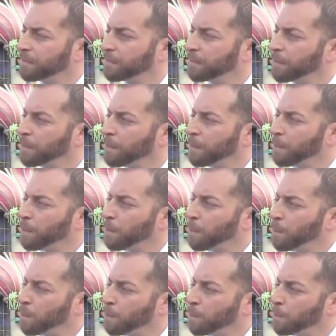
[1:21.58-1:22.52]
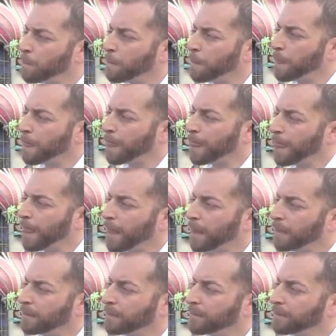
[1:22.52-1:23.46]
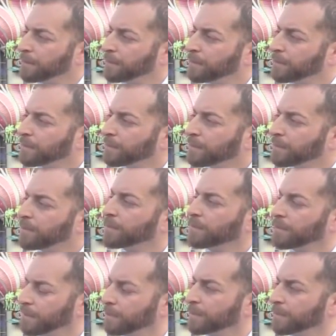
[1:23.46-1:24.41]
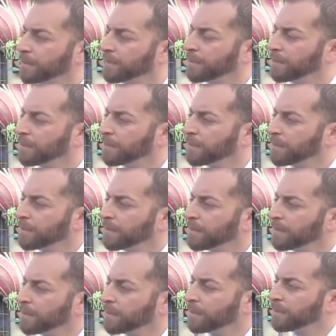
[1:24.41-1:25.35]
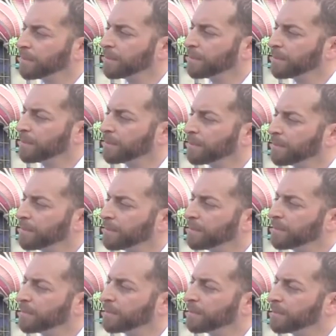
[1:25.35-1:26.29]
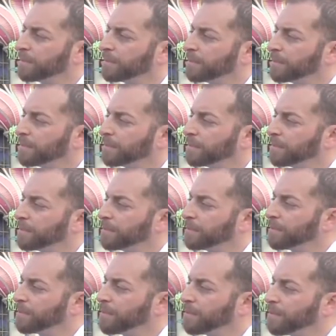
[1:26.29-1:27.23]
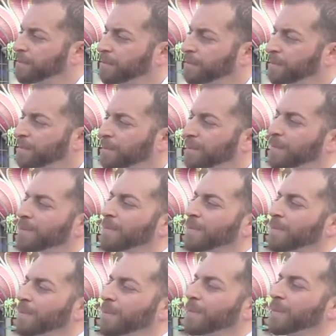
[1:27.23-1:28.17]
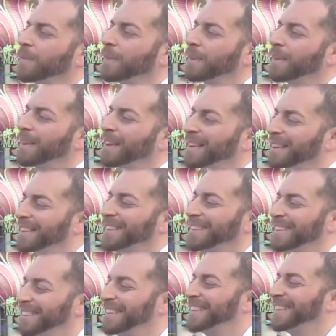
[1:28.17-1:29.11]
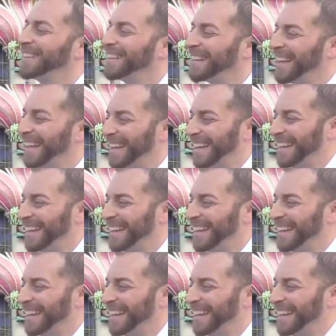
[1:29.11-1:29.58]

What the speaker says: (not speaking)